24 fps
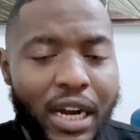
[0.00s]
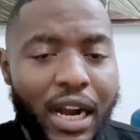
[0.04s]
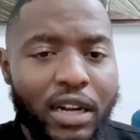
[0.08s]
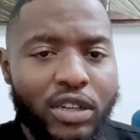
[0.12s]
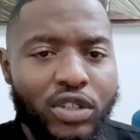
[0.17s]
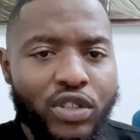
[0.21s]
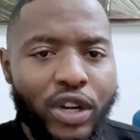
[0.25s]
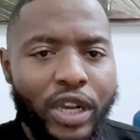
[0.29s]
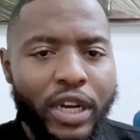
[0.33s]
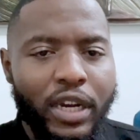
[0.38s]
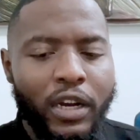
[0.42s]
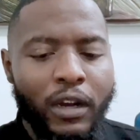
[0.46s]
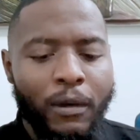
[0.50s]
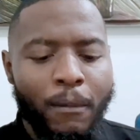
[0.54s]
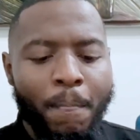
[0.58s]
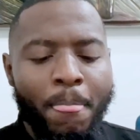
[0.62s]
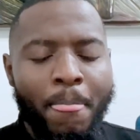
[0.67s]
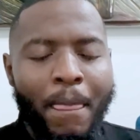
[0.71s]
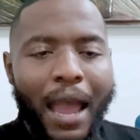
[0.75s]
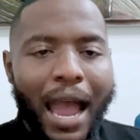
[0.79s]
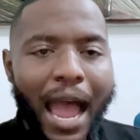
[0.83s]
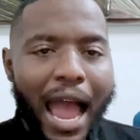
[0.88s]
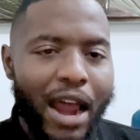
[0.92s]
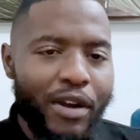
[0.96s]
I traded,
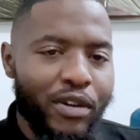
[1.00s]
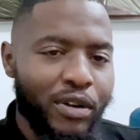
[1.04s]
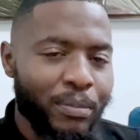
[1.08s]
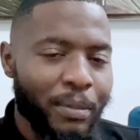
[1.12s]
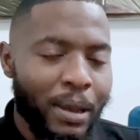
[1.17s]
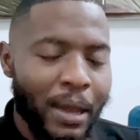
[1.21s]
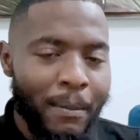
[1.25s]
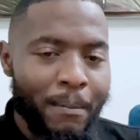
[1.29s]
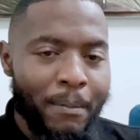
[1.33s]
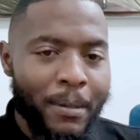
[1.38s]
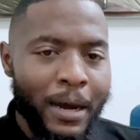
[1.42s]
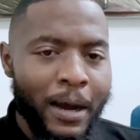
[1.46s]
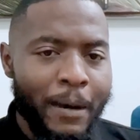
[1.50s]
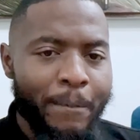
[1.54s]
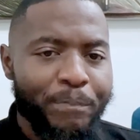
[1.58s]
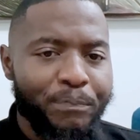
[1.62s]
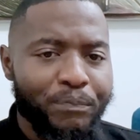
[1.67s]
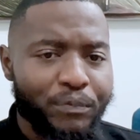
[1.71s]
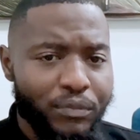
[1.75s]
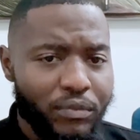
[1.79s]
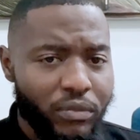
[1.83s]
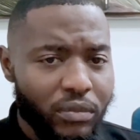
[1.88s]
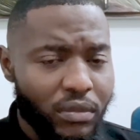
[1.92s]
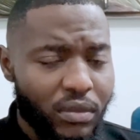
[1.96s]
I remember
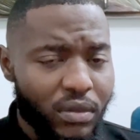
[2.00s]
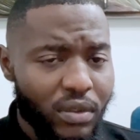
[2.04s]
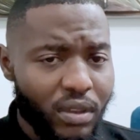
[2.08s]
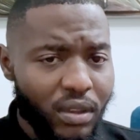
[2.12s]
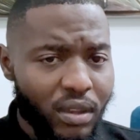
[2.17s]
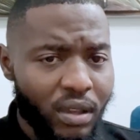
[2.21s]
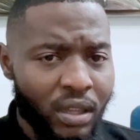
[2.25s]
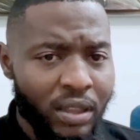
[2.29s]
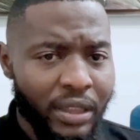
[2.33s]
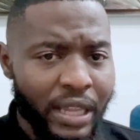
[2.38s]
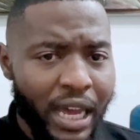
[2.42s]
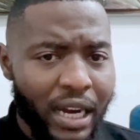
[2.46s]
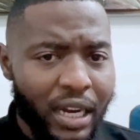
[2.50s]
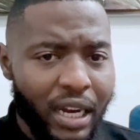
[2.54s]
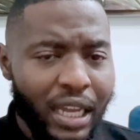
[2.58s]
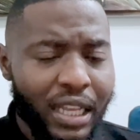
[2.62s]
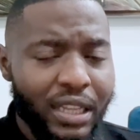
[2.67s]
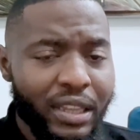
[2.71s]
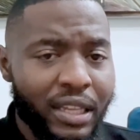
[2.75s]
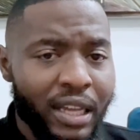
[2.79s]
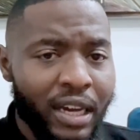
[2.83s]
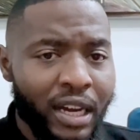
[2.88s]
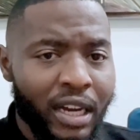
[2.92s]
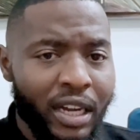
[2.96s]
that
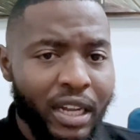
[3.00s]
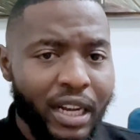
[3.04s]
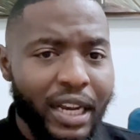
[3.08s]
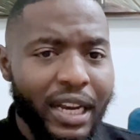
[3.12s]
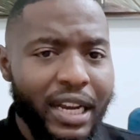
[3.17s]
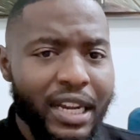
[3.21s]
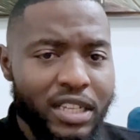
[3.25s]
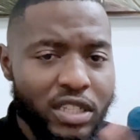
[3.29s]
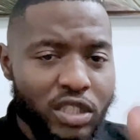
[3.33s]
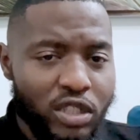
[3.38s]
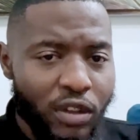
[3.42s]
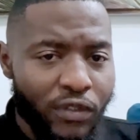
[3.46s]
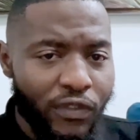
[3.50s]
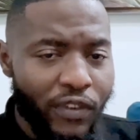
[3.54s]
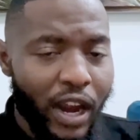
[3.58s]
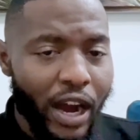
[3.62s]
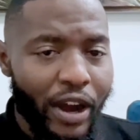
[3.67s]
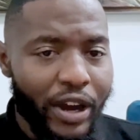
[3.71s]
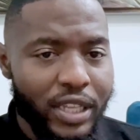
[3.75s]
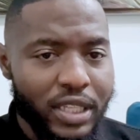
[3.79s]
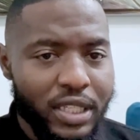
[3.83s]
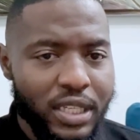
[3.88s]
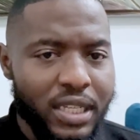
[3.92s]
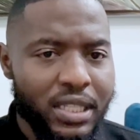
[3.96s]
in the list of
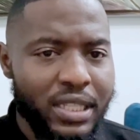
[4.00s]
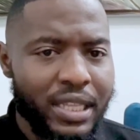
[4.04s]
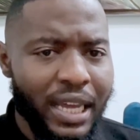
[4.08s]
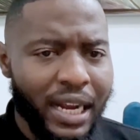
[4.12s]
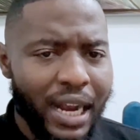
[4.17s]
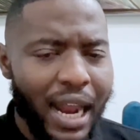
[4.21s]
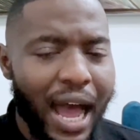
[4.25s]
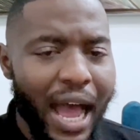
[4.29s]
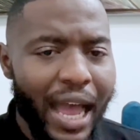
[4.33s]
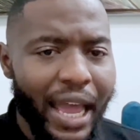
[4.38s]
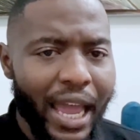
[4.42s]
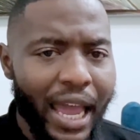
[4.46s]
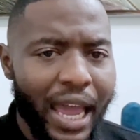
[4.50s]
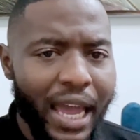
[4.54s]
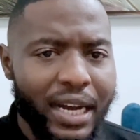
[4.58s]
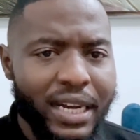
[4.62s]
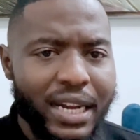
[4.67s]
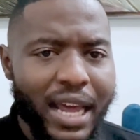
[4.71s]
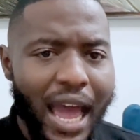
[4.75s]
currencies that I had